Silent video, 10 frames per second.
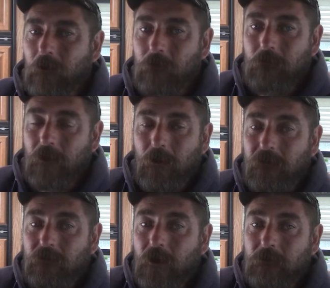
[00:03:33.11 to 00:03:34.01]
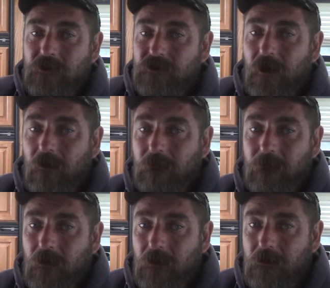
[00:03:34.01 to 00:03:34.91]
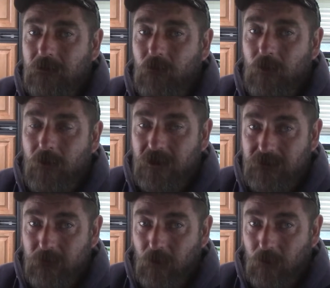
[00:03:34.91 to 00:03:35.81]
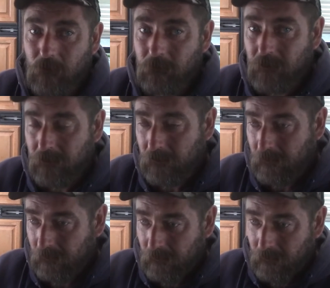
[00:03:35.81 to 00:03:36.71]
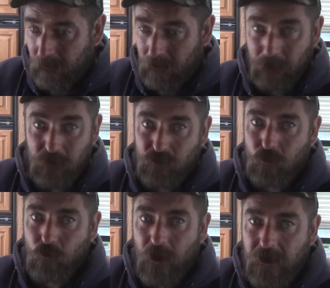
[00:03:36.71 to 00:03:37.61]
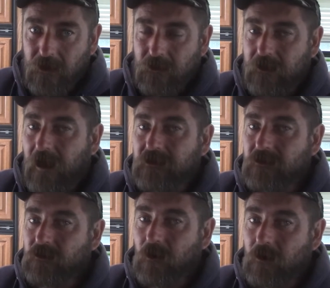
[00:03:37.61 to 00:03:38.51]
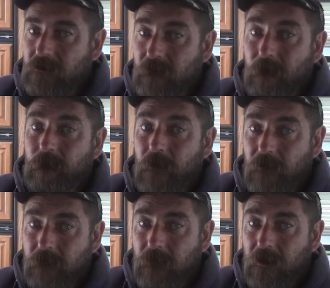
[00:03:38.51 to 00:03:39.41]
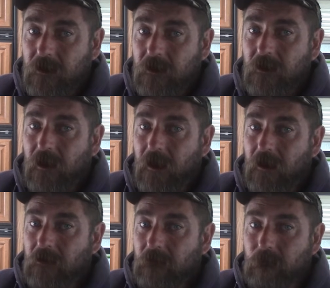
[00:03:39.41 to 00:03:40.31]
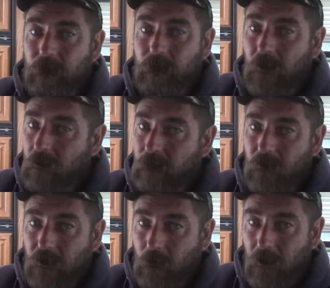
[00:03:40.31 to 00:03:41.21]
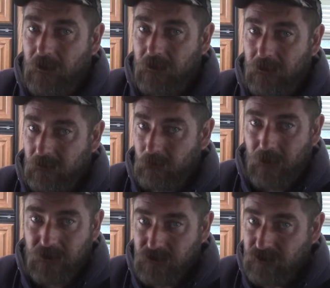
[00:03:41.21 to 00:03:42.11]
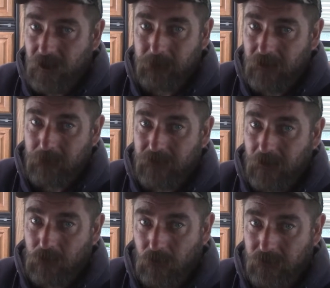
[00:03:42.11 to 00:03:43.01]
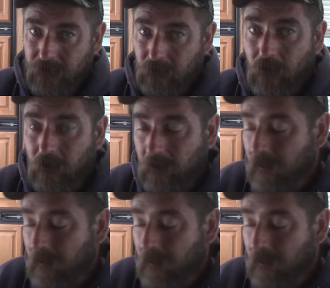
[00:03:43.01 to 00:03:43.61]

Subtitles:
My wife dropped us off 4 miles from home. It was raining, cats and dogs, very muddy and very, very wet, and the rain just kept coming down all day long.